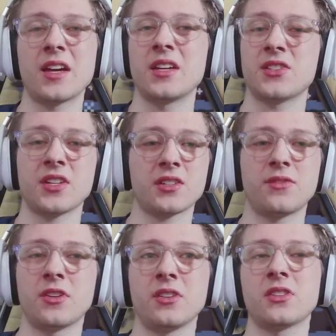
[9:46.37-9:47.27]
IS6
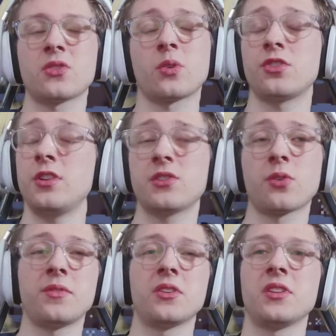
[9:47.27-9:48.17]
Fearless, or
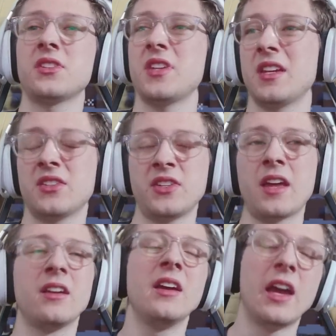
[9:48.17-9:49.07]
G-SOR Fearless in a
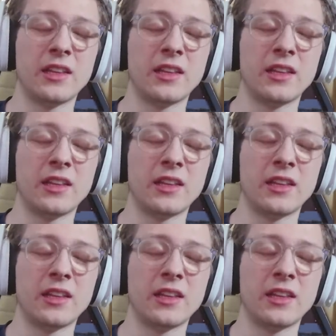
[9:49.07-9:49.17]
set,